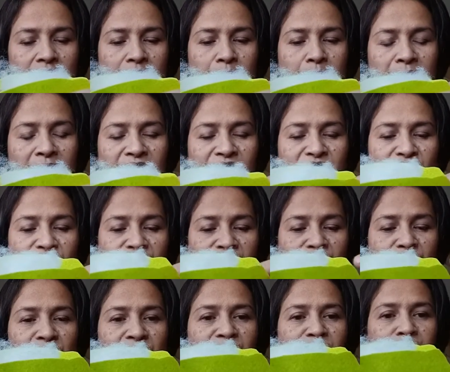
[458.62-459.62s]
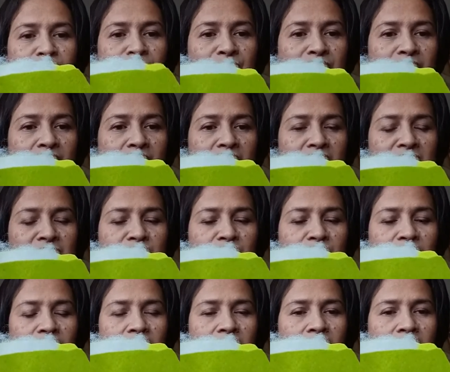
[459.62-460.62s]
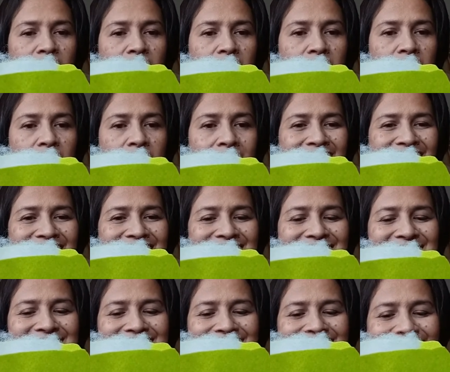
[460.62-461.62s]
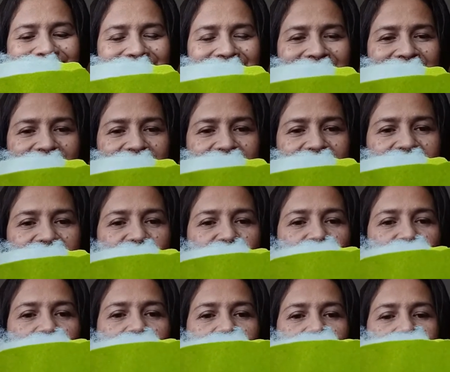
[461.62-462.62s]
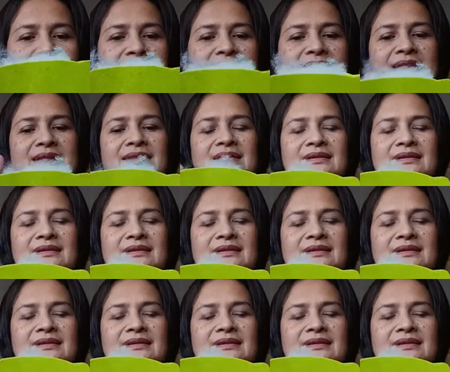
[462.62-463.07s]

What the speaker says: But first you have to put into the head, the two legs.